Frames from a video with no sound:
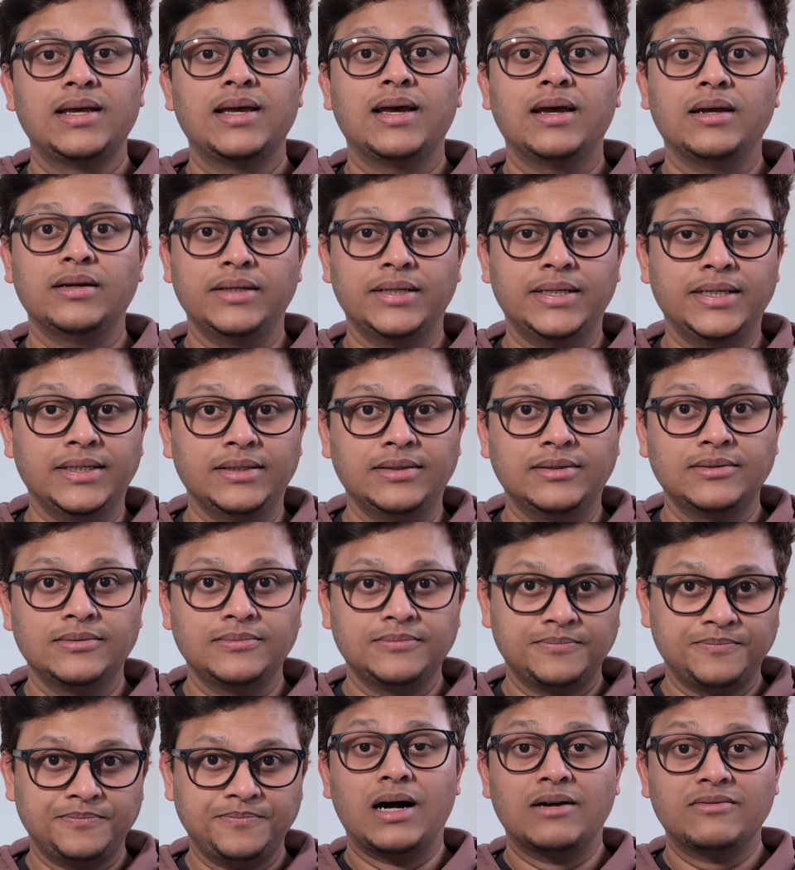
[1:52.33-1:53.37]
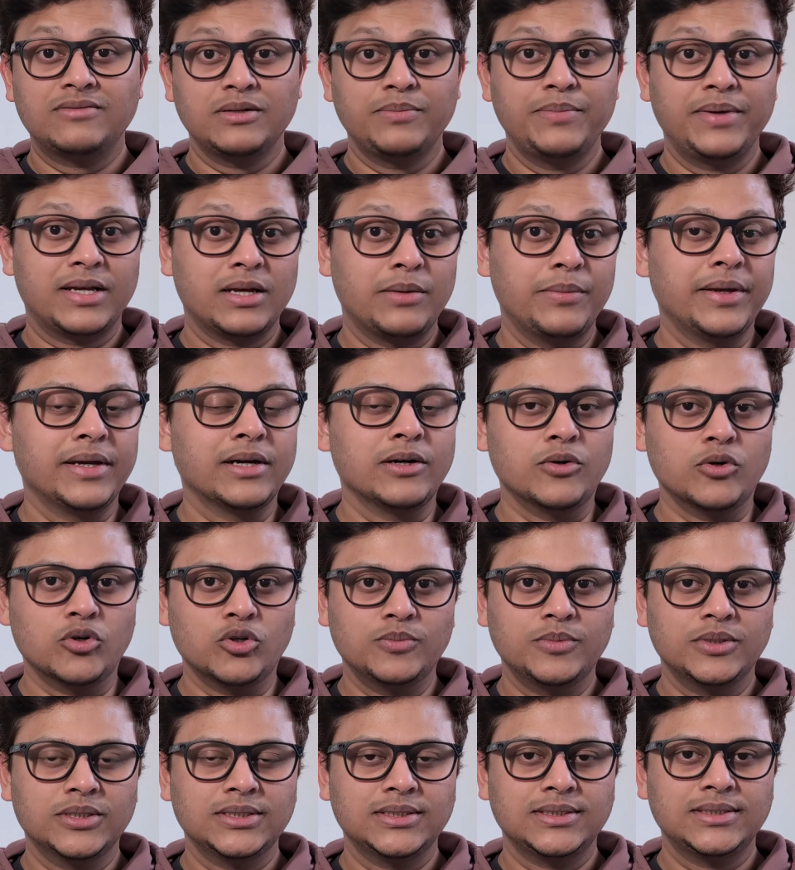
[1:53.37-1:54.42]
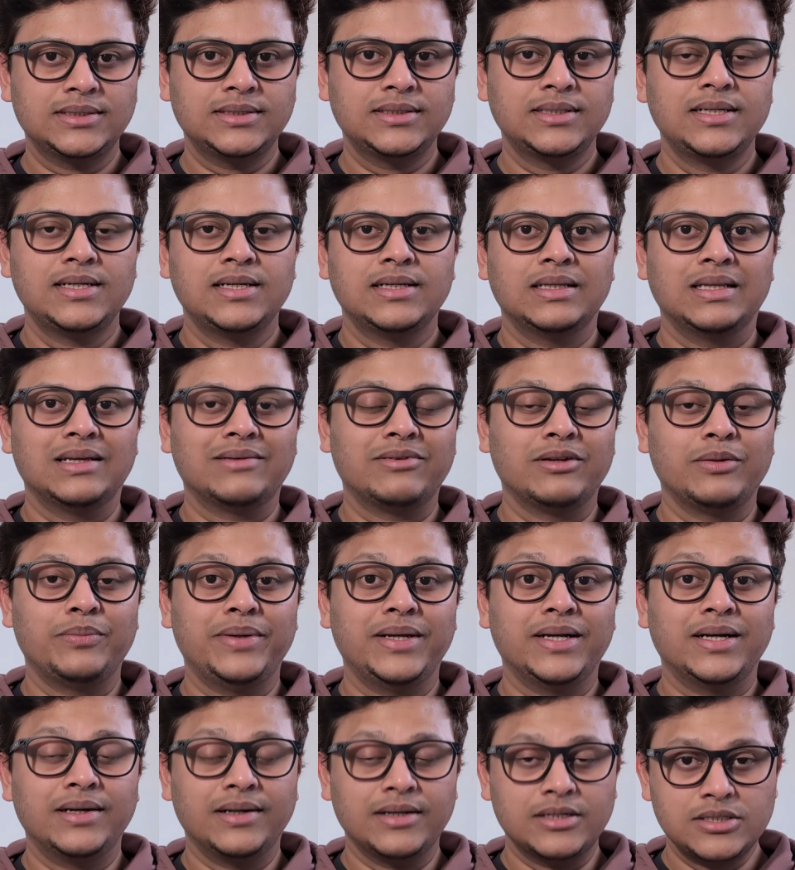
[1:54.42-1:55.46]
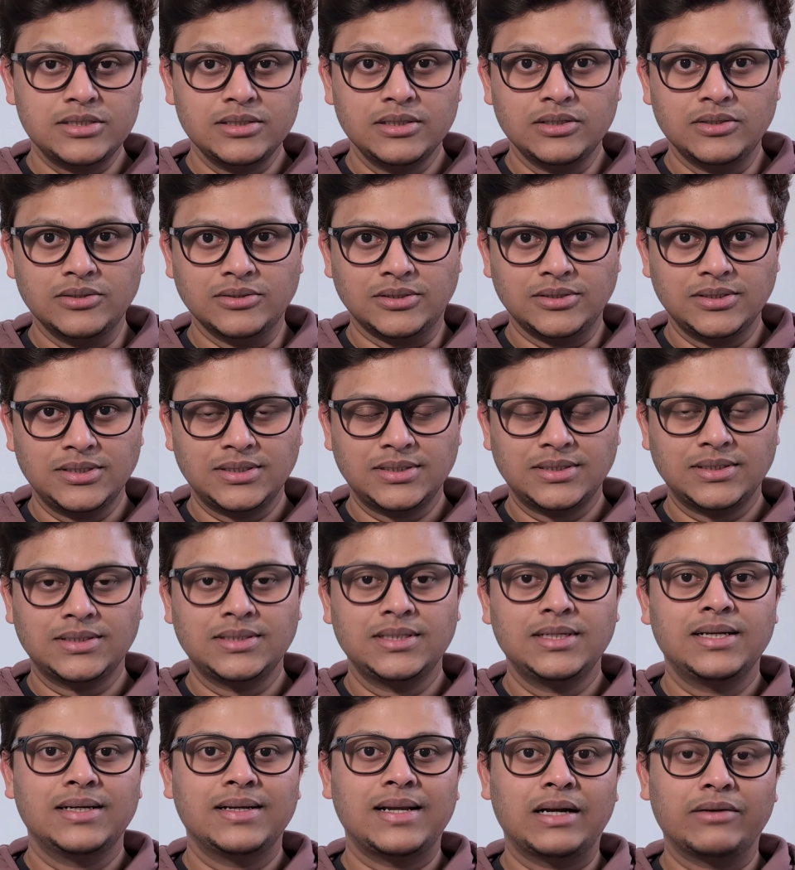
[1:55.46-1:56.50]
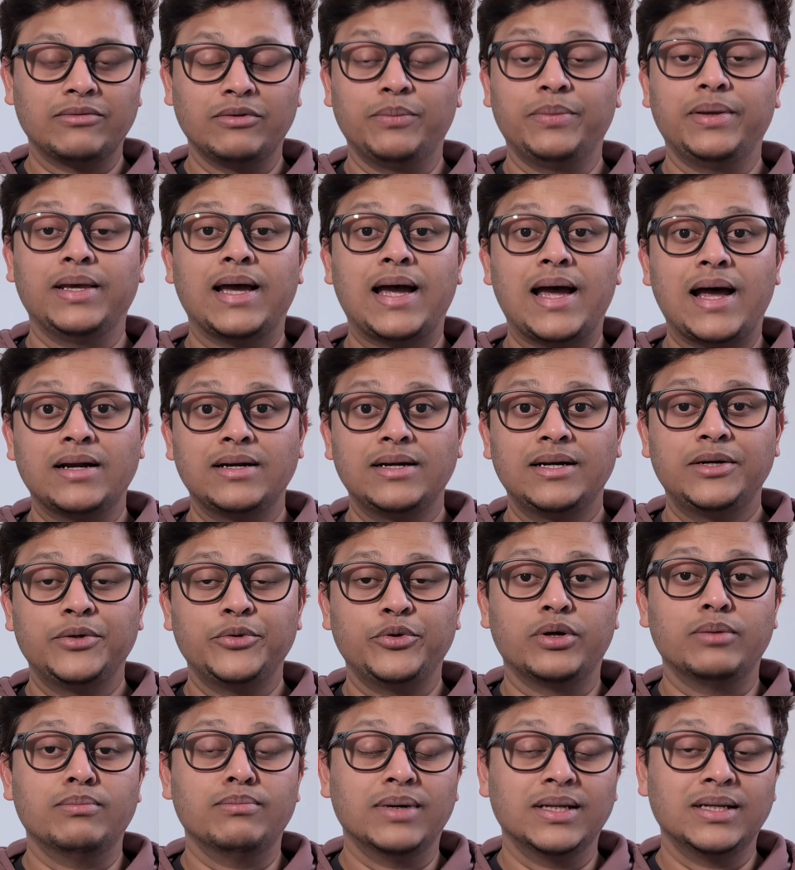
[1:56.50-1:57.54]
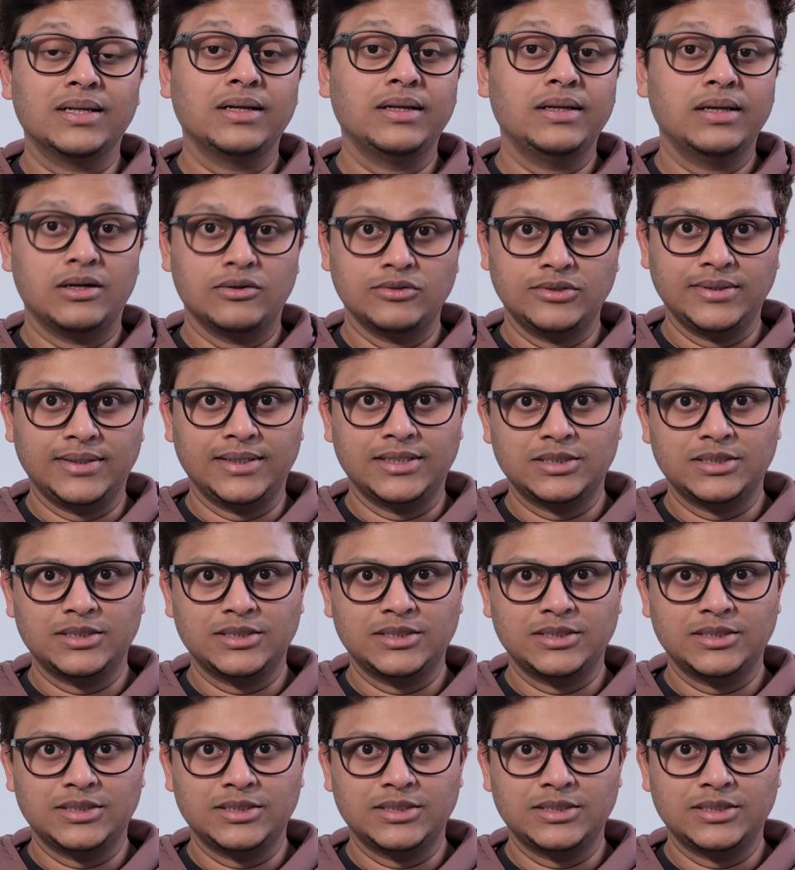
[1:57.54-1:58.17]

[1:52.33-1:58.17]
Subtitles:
and heat. After becoming a homeowner, there will be additional costs that will be added to your monthly housing